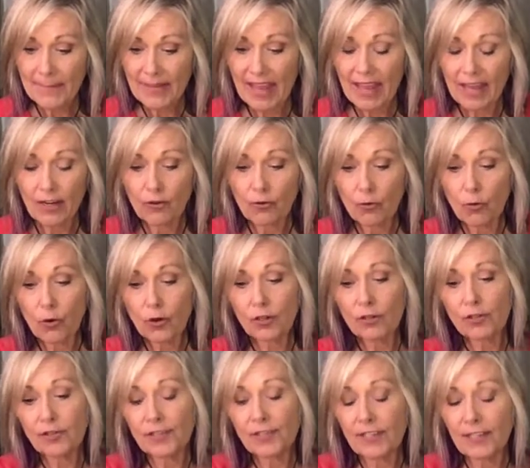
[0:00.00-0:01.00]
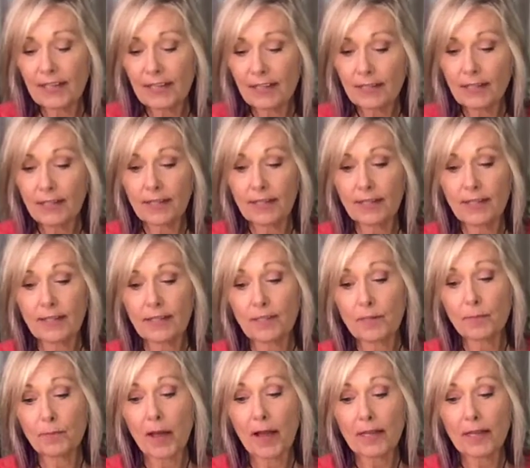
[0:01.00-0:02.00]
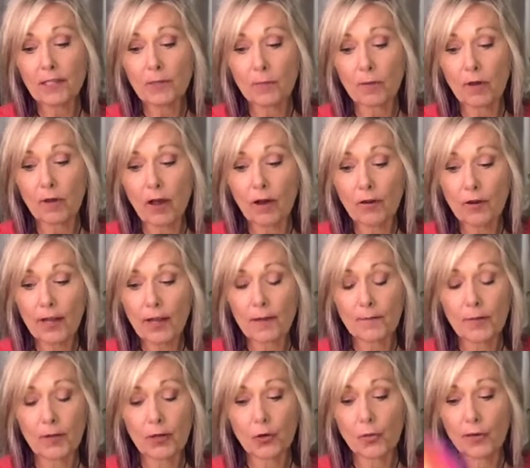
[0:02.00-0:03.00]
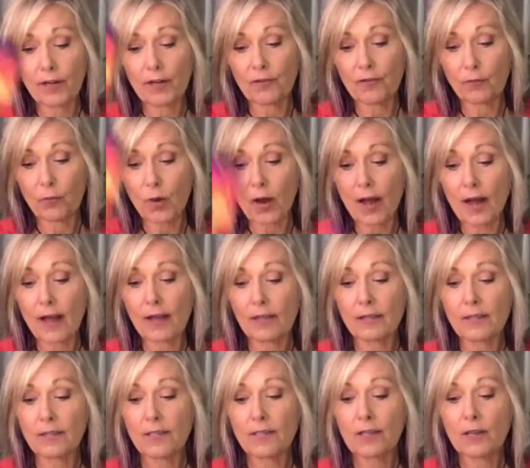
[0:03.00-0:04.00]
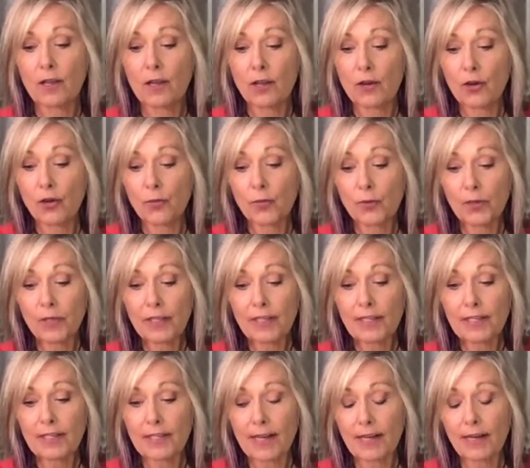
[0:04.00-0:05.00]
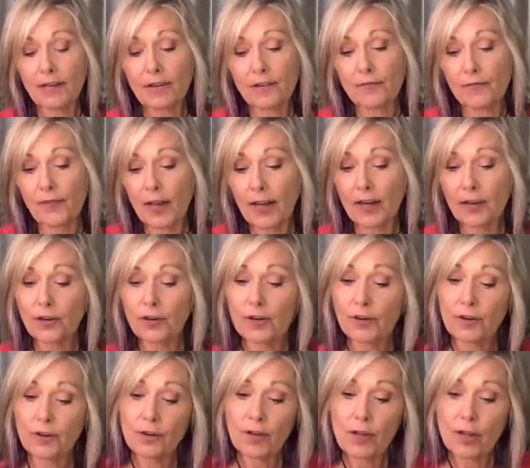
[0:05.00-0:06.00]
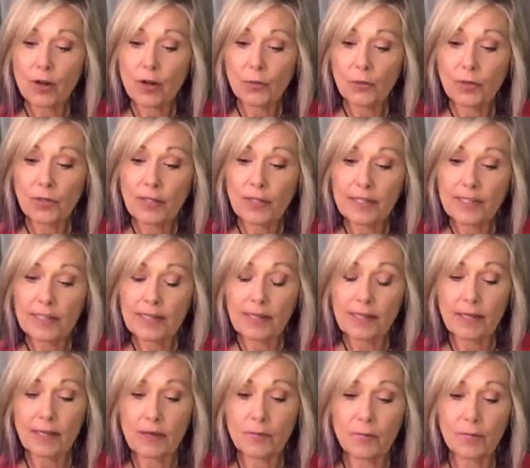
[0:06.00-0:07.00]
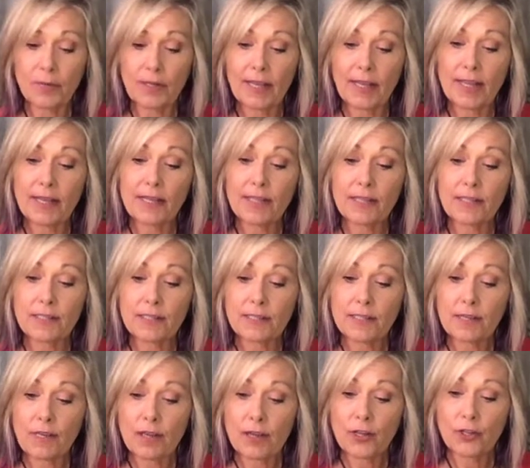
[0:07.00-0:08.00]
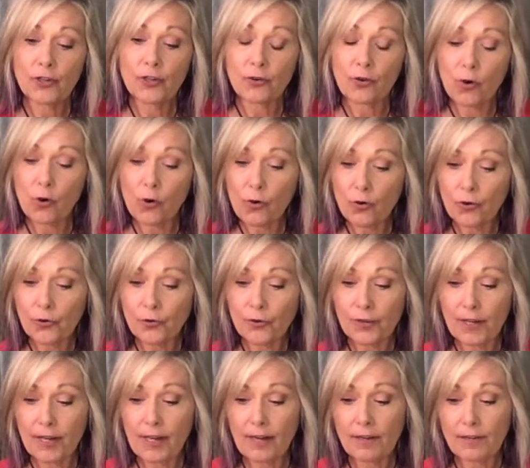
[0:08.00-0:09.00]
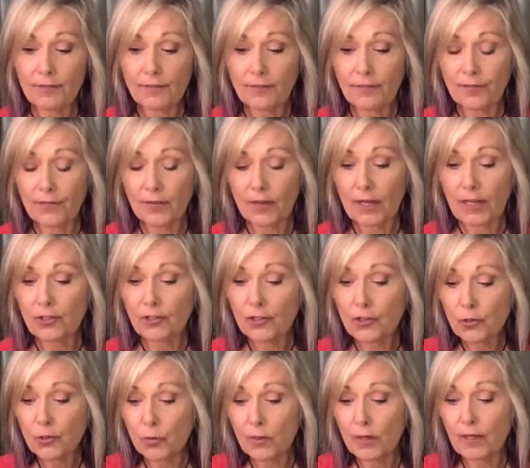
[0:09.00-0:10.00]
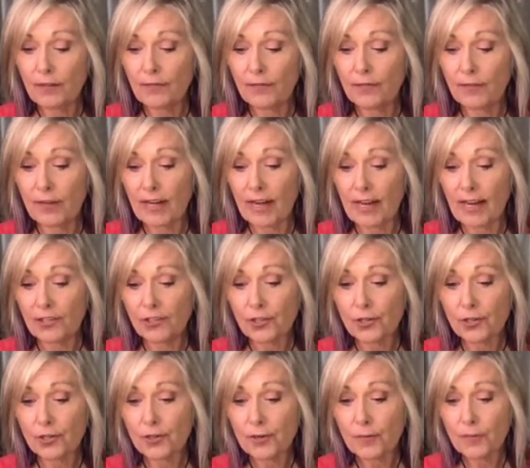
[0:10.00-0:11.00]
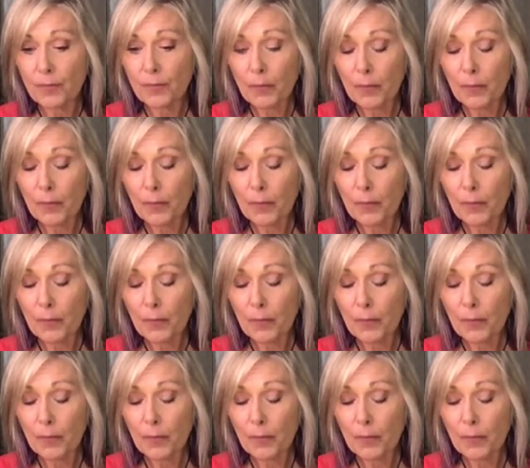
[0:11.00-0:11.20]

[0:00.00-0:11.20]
And in order to get to this possible outcome, the Queen of Wands, really setting a fire, really setting ablaze your own creative, intuitive nature,